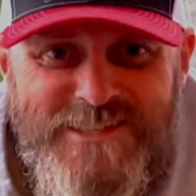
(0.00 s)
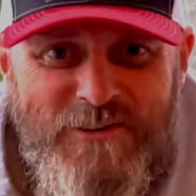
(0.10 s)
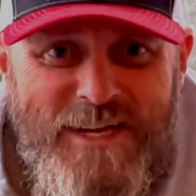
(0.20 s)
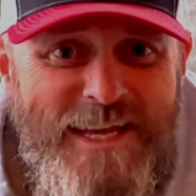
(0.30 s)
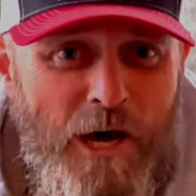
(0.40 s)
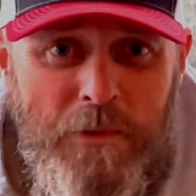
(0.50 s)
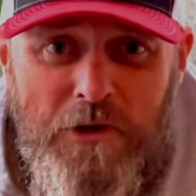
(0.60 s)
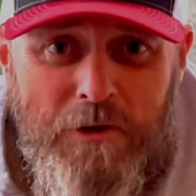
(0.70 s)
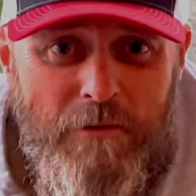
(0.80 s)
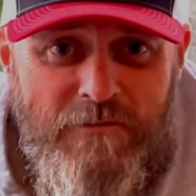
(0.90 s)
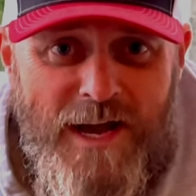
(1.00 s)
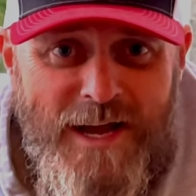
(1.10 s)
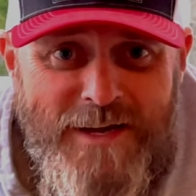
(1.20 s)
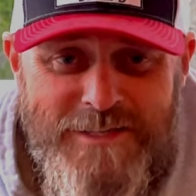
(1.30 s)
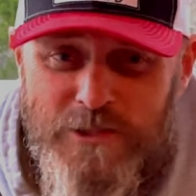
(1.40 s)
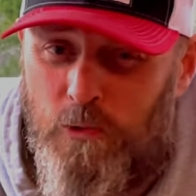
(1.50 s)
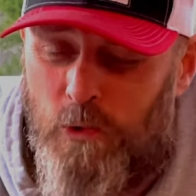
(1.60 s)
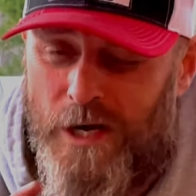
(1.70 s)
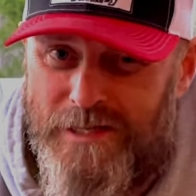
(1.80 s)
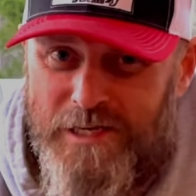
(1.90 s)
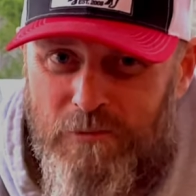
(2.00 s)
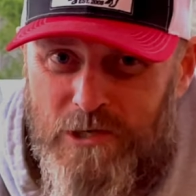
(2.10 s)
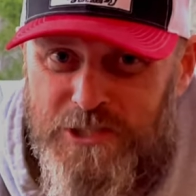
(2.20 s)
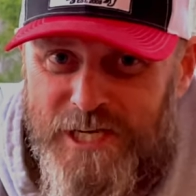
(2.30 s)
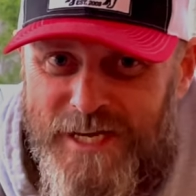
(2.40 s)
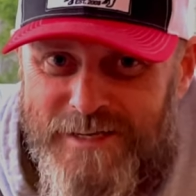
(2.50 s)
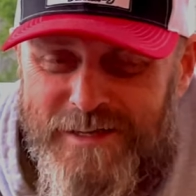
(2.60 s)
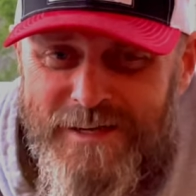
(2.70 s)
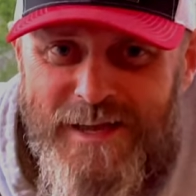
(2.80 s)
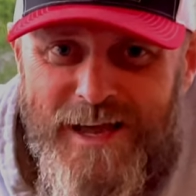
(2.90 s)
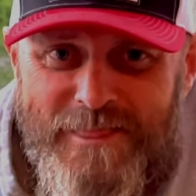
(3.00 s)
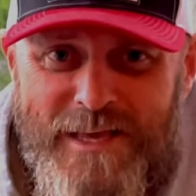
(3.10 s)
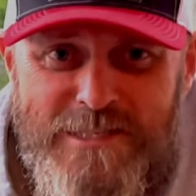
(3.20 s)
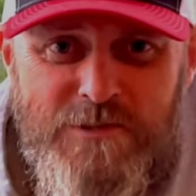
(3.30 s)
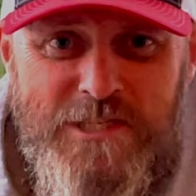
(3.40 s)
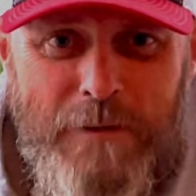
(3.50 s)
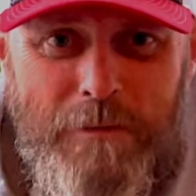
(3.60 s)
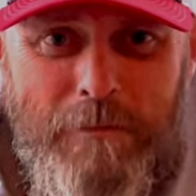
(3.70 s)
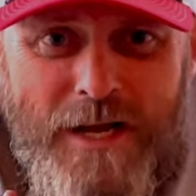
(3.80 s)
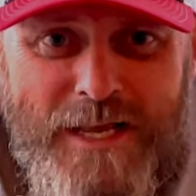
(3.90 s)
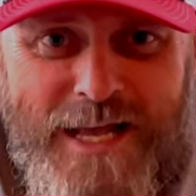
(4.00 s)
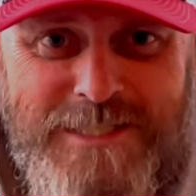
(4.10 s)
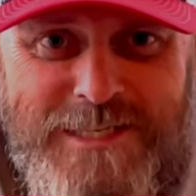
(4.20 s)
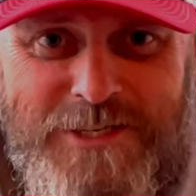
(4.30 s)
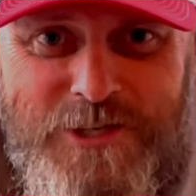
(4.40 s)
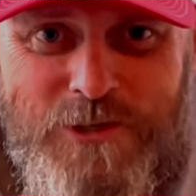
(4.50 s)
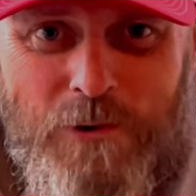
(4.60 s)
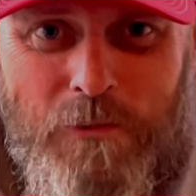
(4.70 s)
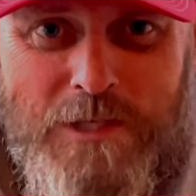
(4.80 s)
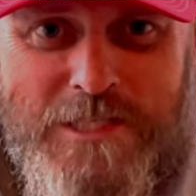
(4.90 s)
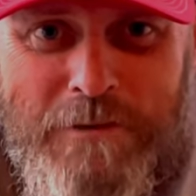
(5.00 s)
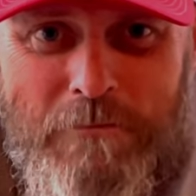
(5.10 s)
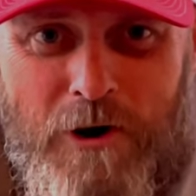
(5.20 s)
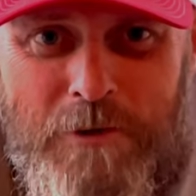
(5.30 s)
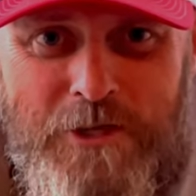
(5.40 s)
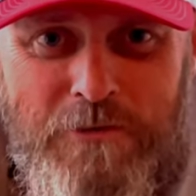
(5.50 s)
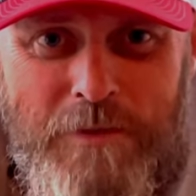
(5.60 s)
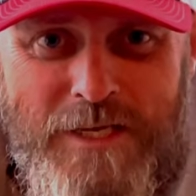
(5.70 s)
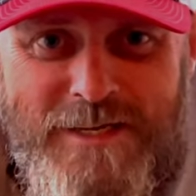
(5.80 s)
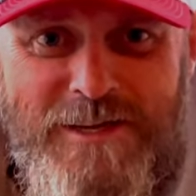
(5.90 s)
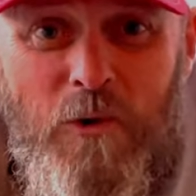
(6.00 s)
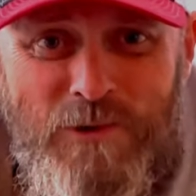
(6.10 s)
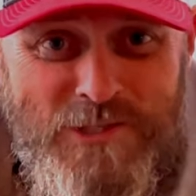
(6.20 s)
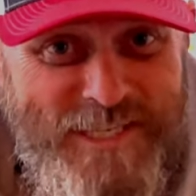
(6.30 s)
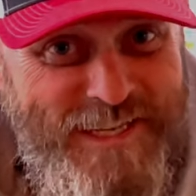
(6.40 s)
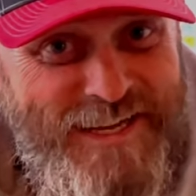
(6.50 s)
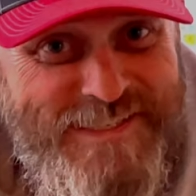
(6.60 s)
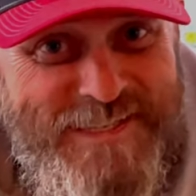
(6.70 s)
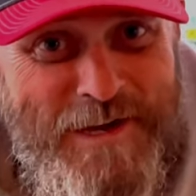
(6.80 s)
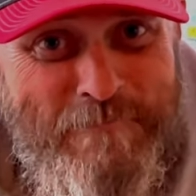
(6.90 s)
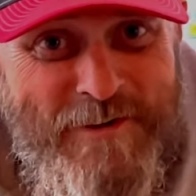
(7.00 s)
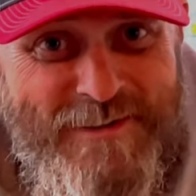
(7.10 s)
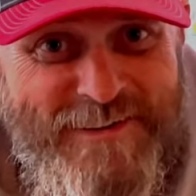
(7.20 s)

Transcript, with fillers: So any help you can provide is greatly appreciated. Hey, thanks for stopping by Casks-n-Que, or Whiskey and Barbecue Meat. We'll see you next time.